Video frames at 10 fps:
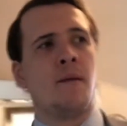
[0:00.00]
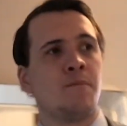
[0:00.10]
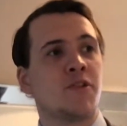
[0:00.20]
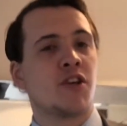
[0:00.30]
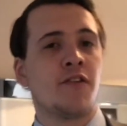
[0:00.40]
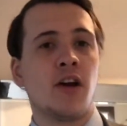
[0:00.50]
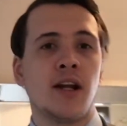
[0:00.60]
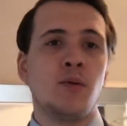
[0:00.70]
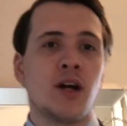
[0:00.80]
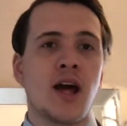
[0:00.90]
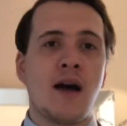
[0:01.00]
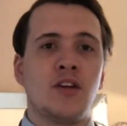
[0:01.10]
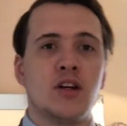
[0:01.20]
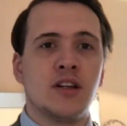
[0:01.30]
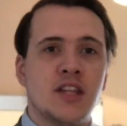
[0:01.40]
So finally we're going to have a
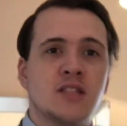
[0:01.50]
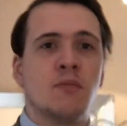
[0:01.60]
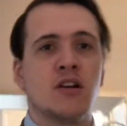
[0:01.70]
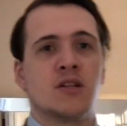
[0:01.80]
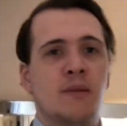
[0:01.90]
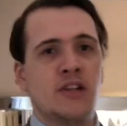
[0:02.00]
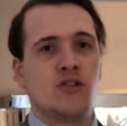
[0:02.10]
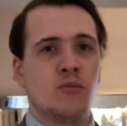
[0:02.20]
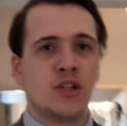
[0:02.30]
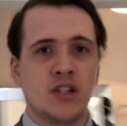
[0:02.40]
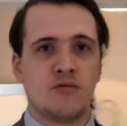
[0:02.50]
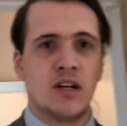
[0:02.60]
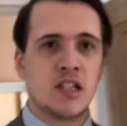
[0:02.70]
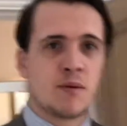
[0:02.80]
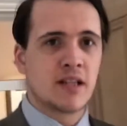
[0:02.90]
look at this master bedroom, which is really
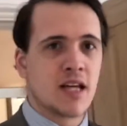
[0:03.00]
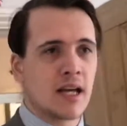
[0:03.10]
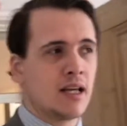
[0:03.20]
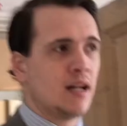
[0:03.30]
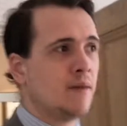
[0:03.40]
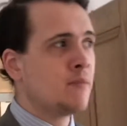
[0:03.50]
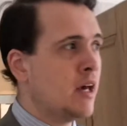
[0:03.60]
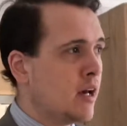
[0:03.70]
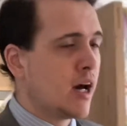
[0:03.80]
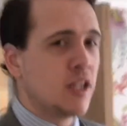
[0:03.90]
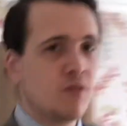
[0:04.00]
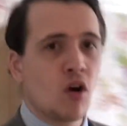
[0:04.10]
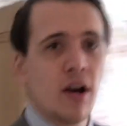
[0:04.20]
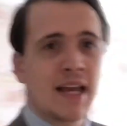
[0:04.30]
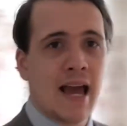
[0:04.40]
spectacular. And you've
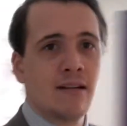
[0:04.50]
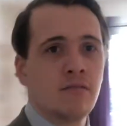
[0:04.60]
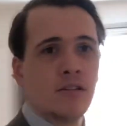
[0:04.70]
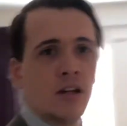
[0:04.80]
got, again, you